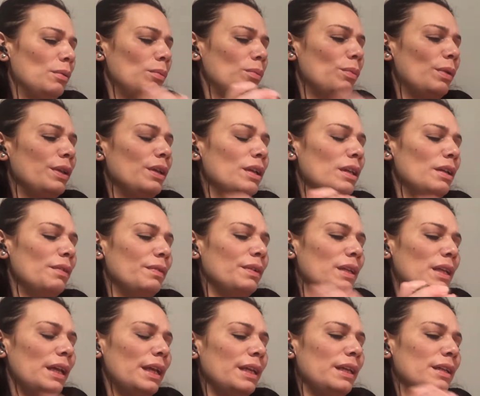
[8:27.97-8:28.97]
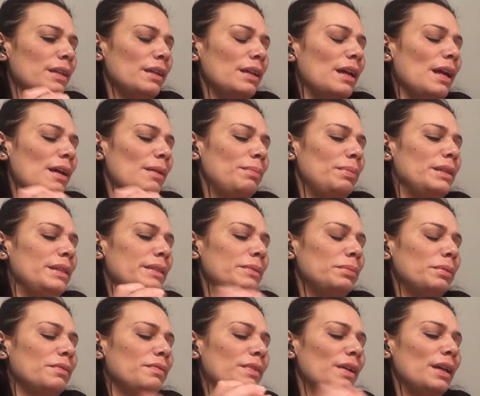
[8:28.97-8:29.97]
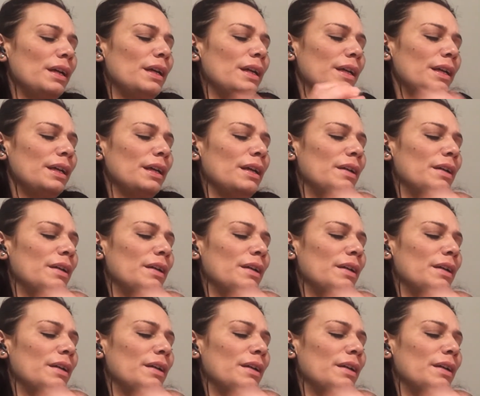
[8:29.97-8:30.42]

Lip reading: With your love and light, God, please provide